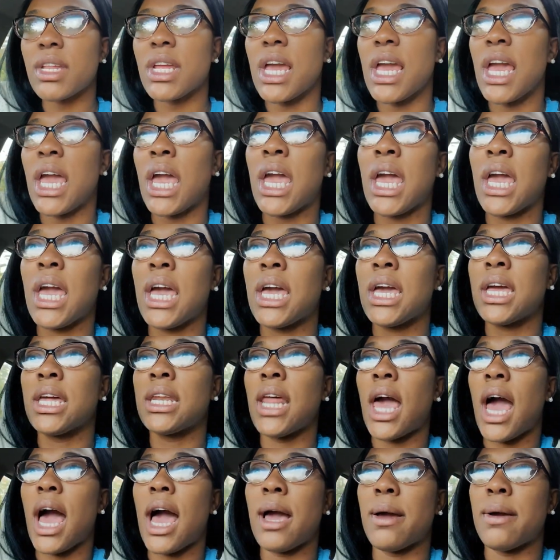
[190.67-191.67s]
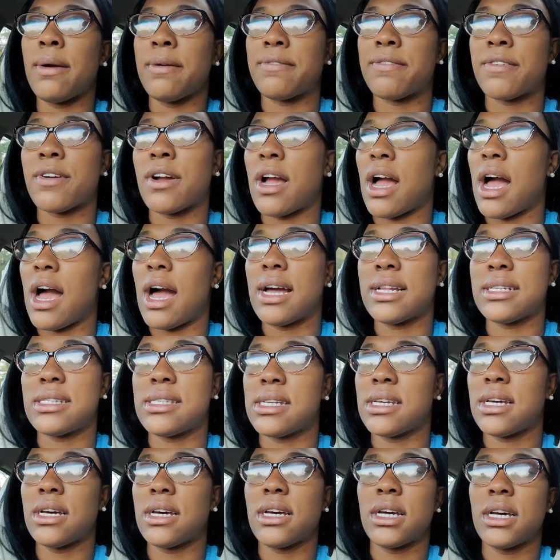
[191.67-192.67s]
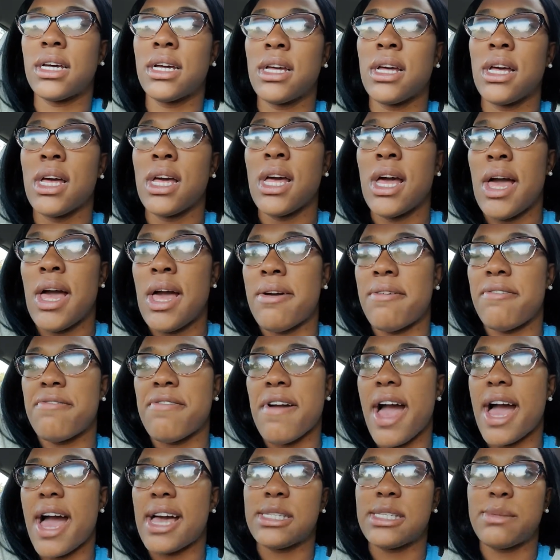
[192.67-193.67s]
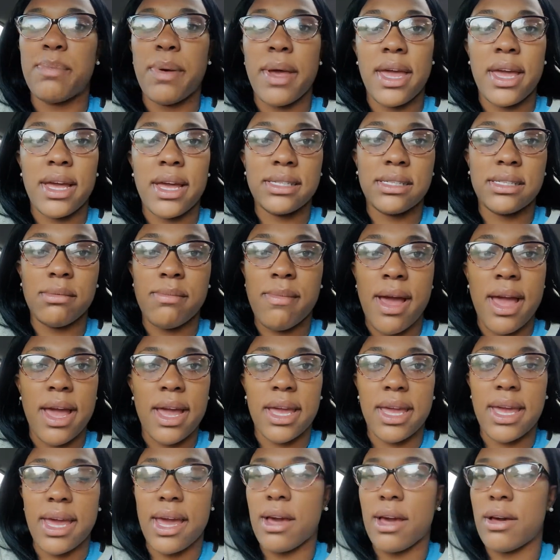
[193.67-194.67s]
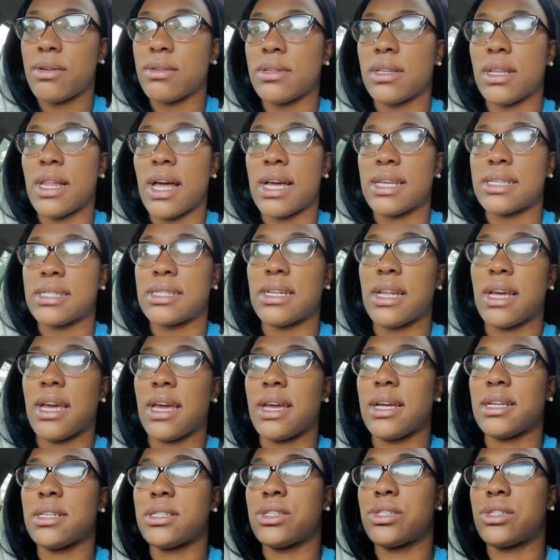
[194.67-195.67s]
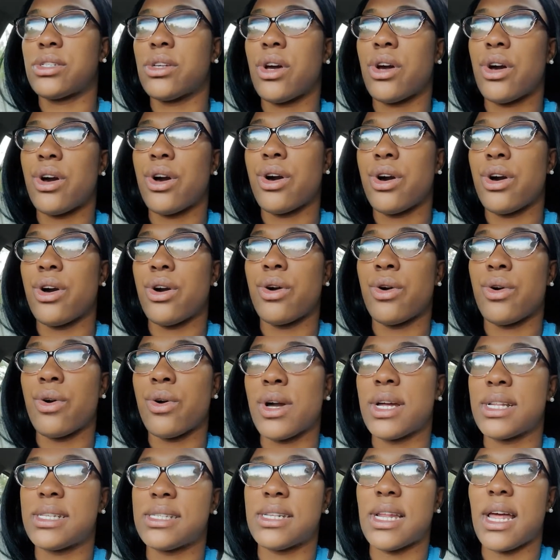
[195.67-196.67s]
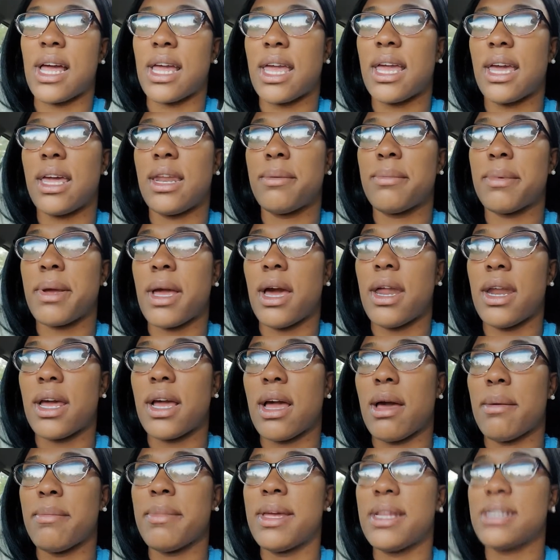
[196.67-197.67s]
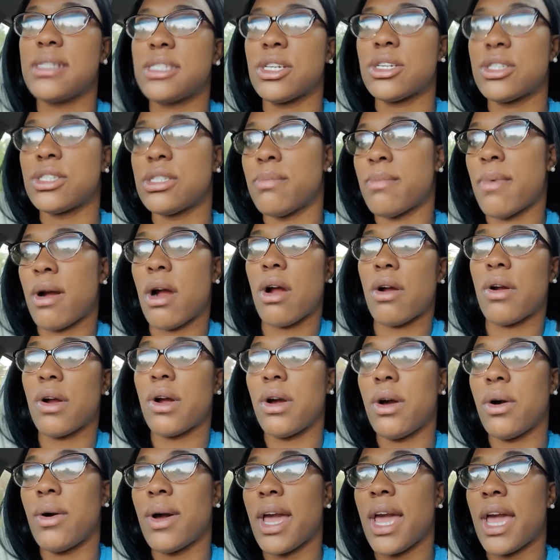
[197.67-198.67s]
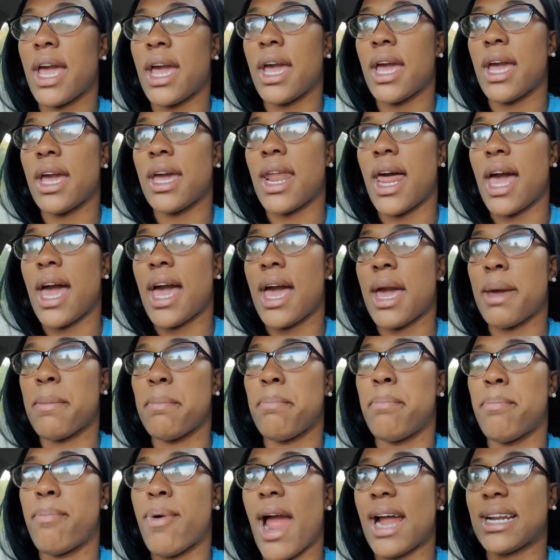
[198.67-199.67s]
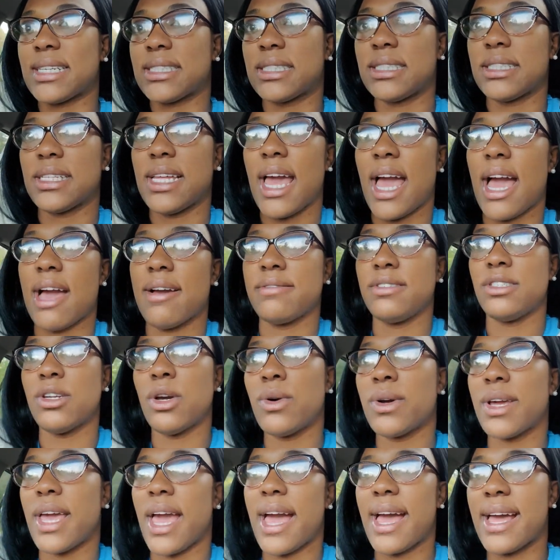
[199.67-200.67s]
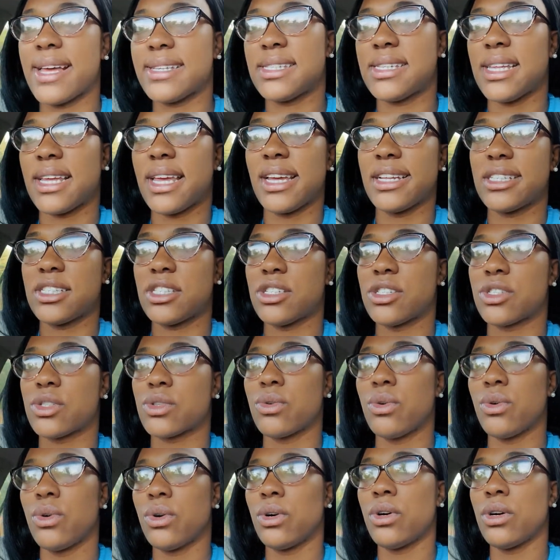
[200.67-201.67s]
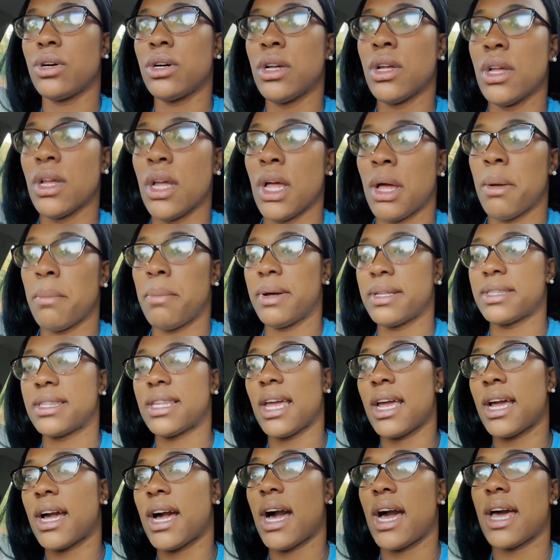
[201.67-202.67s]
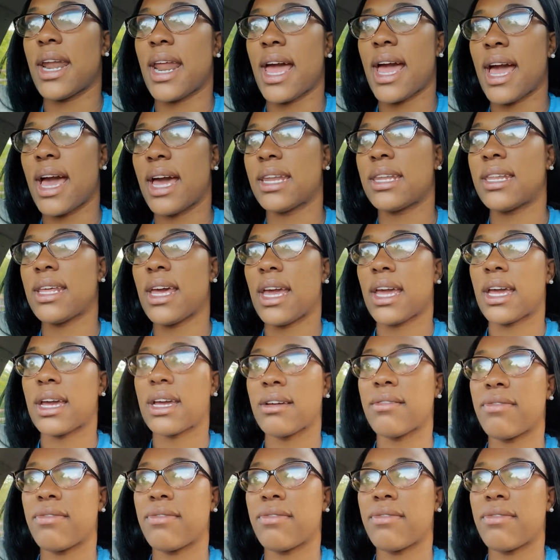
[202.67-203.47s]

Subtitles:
And I forgot to fast pay it to my account last night, so it's not gonna come in till tomorrow. And I practically have no gas to get to school. But thank God I had like